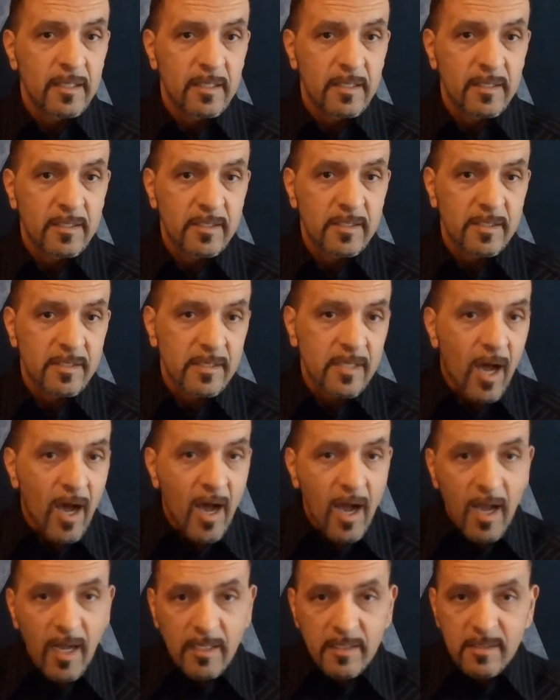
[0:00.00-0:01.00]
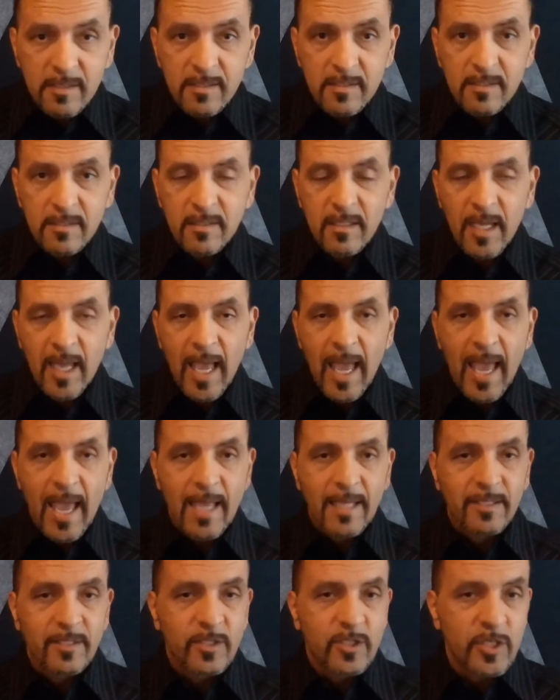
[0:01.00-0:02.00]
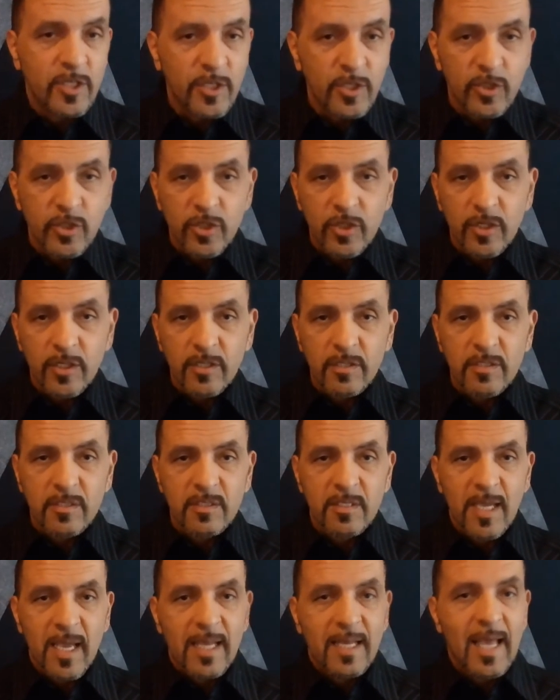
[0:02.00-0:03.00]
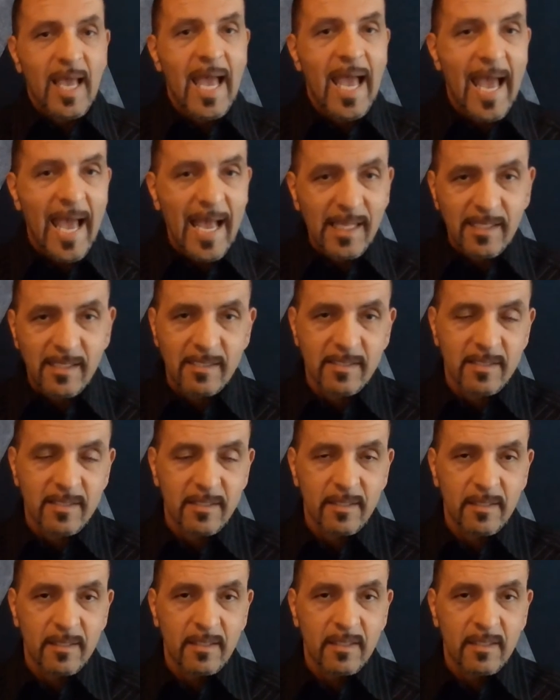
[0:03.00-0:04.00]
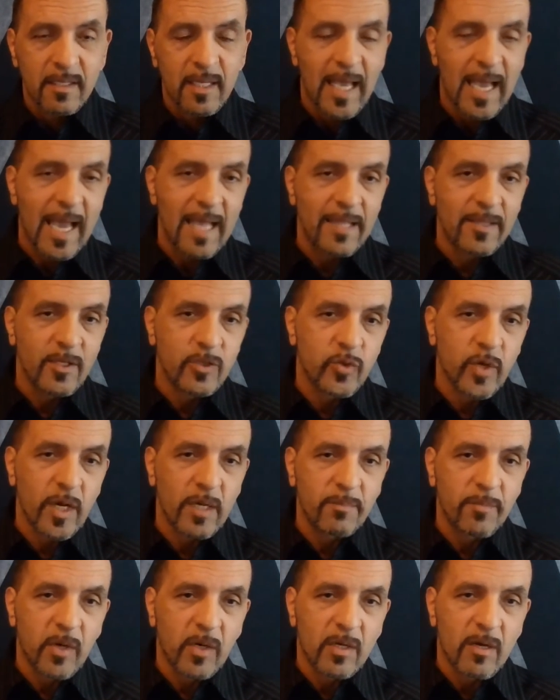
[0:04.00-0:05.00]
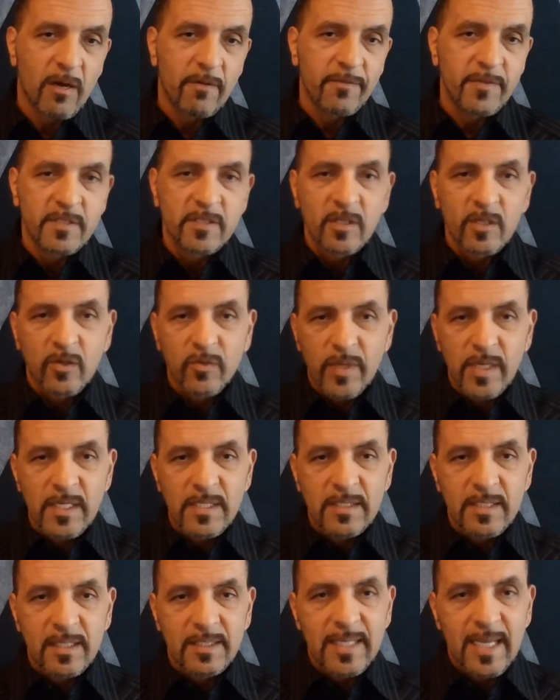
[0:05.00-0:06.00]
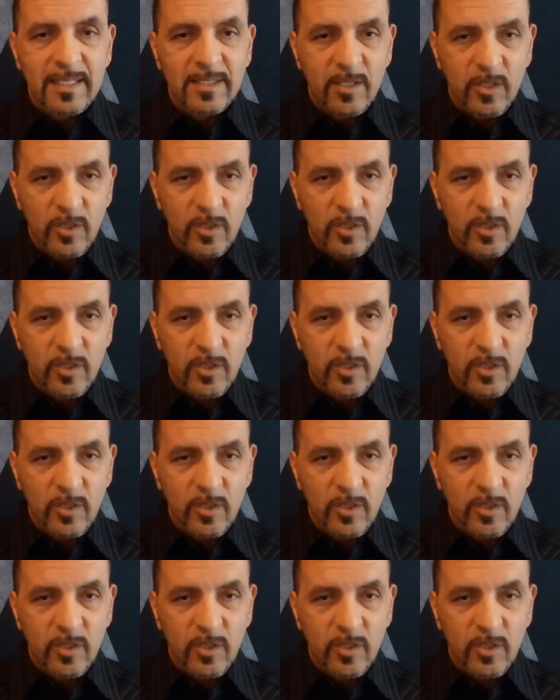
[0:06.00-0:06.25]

socks and t-shirts and hats, and the trademark office agrees that that's a